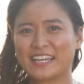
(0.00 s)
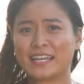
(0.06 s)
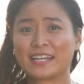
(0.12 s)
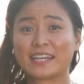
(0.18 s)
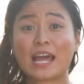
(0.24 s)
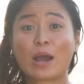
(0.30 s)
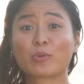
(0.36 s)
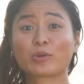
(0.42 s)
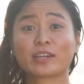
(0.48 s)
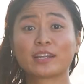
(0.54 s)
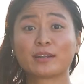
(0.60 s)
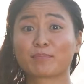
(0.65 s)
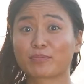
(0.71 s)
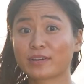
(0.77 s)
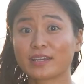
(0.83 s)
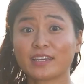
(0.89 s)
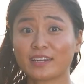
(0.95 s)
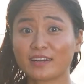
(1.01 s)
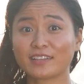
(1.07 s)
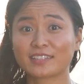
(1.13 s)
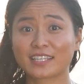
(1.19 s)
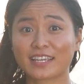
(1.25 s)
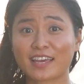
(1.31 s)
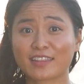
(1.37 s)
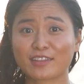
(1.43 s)
Now we're gonna bring it all
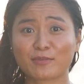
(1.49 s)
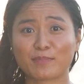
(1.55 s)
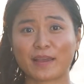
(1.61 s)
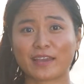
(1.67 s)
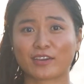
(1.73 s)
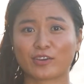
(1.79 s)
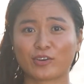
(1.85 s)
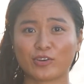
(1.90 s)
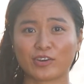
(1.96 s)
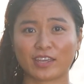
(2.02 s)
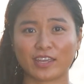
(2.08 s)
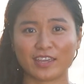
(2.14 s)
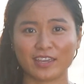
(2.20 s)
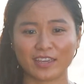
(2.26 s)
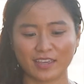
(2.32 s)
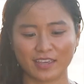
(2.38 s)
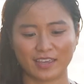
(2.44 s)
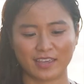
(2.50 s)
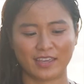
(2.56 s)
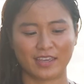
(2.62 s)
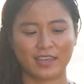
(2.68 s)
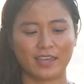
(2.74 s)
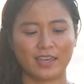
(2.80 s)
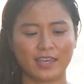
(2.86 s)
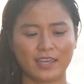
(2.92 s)
together by cooking
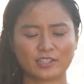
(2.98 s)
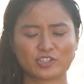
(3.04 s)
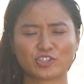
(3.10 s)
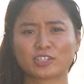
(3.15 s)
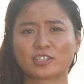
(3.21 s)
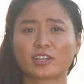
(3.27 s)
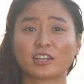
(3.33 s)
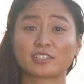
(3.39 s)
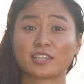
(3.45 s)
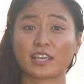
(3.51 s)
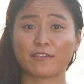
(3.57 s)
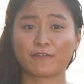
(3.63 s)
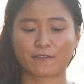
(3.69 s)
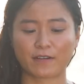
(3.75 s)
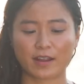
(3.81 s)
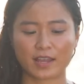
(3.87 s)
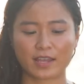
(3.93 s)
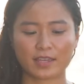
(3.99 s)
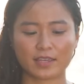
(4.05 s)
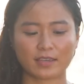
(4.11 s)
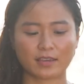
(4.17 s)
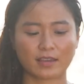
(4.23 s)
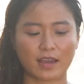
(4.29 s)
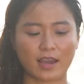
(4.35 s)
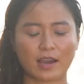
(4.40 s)
and just saute
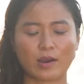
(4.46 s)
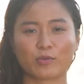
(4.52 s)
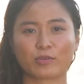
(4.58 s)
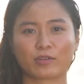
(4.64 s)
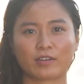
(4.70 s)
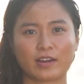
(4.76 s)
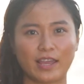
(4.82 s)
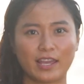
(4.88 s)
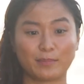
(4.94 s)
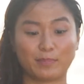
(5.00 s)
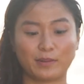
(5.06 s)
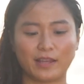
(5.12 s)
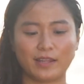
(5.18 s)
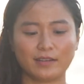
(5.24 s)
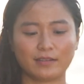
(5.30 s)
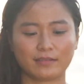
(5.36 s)
frying our eggplant.